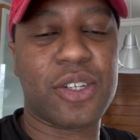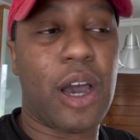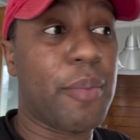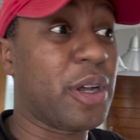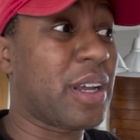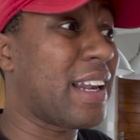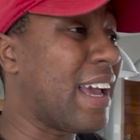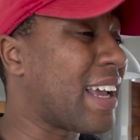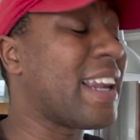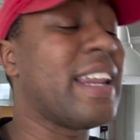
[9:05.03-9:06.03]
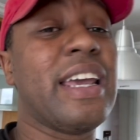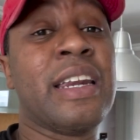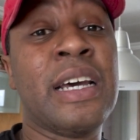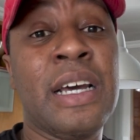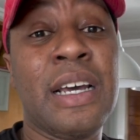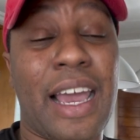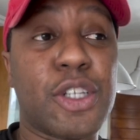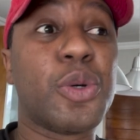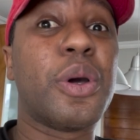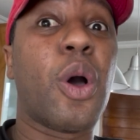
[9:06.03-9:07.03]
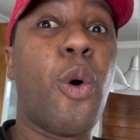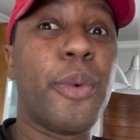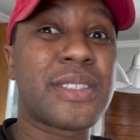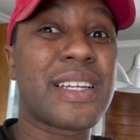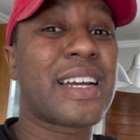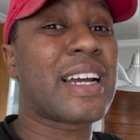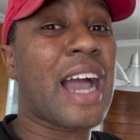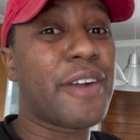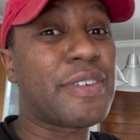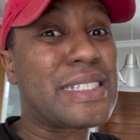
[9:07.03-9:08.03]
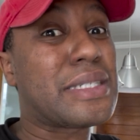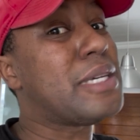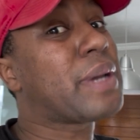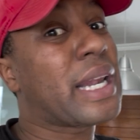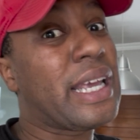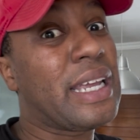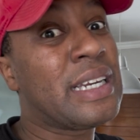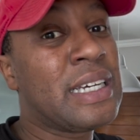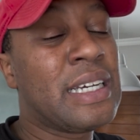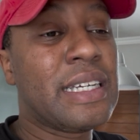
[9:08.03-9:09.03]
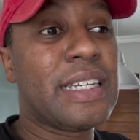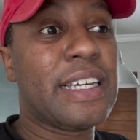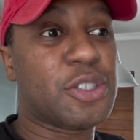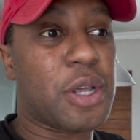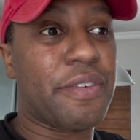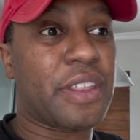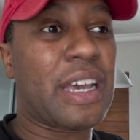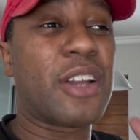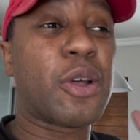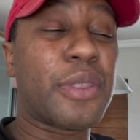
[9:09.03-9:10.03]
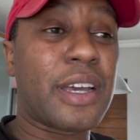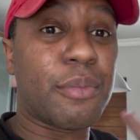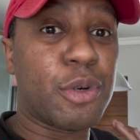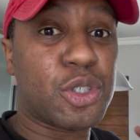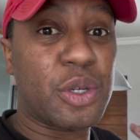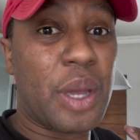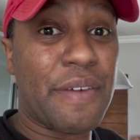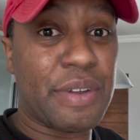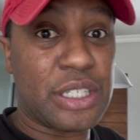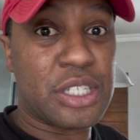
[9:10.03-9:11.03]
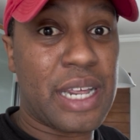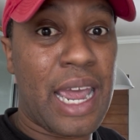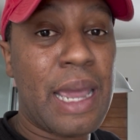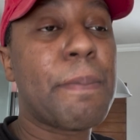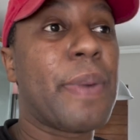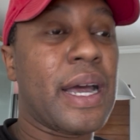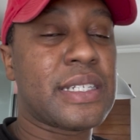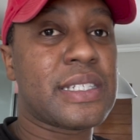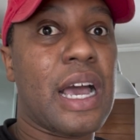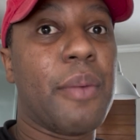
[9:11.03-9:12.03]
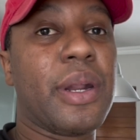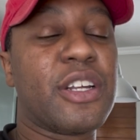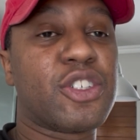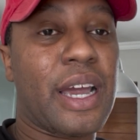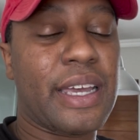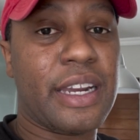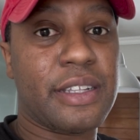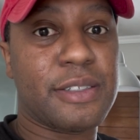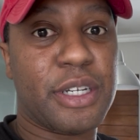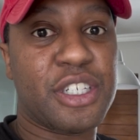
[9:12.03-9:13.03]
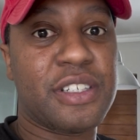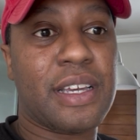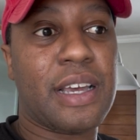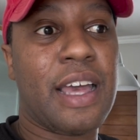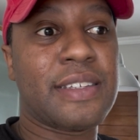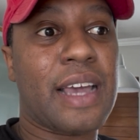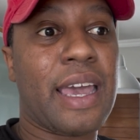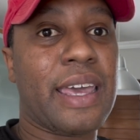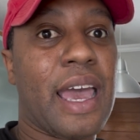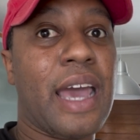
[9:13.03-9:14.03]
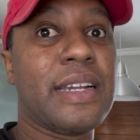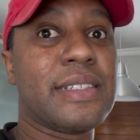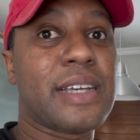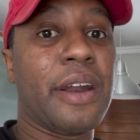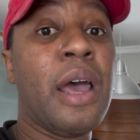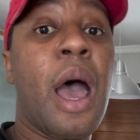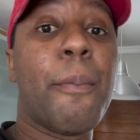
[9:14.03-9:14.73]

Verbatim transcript: So I'm gonna cl clean, like do almost kind of a deep clean into everything. I don't think I'm gonna do everything today, but I'm gonna try to get as much as, as I can done.